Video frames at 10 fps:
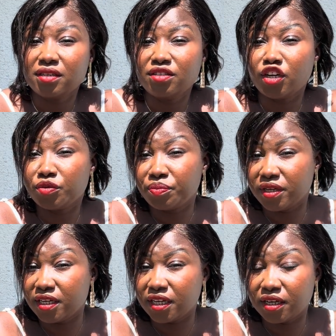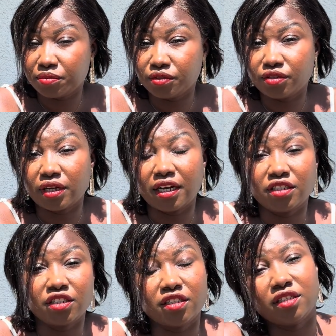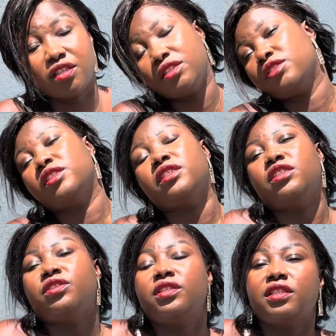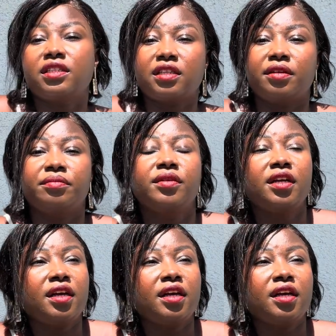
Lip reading: not being able to adjust into the new system